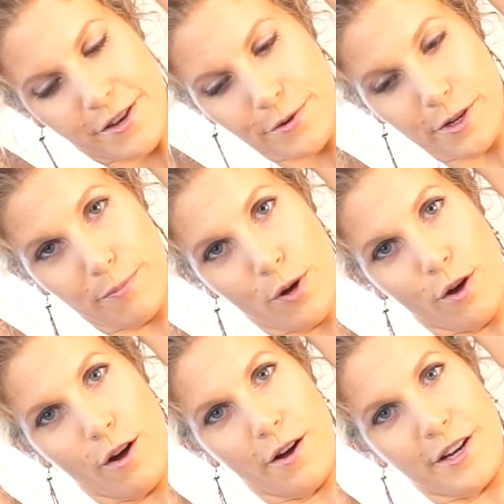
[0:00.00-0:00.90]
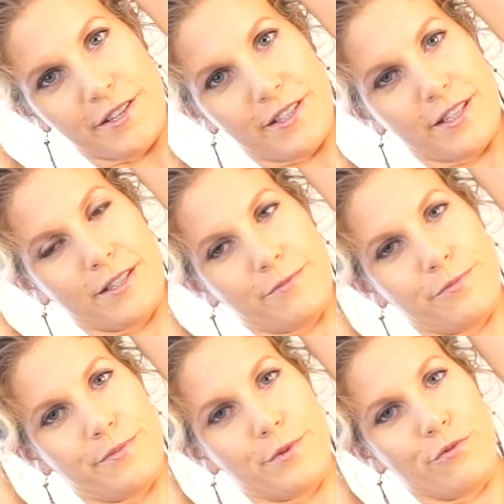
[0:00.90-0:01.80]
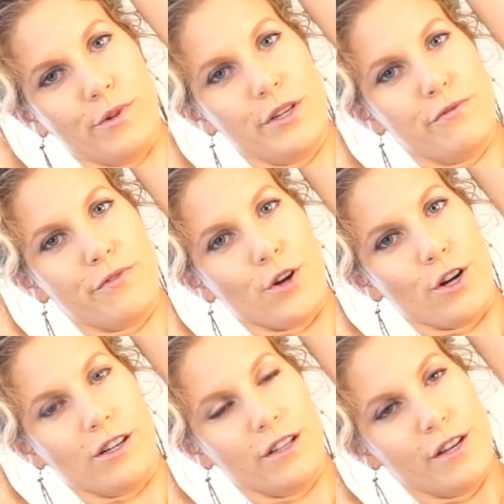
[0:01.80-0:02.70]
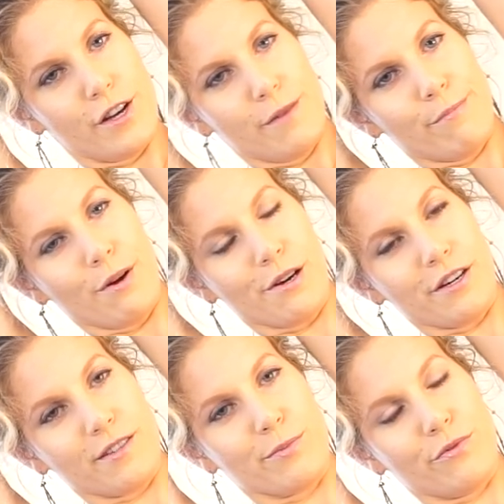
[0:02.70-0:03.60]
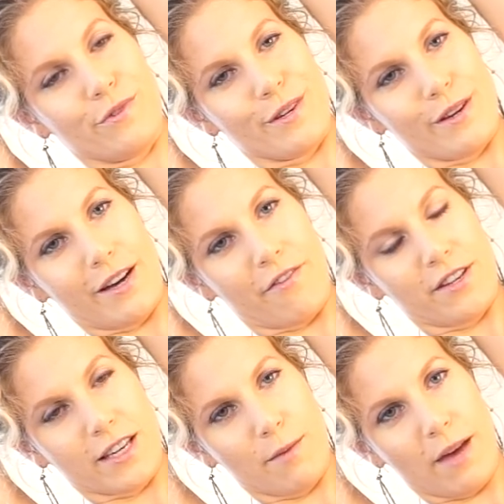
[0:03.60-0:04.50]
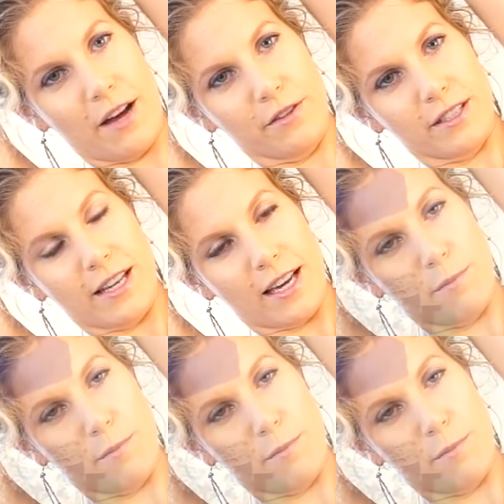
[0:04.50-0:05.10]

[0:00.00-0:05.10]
you want to pause before you fall, pause before you have to come out, take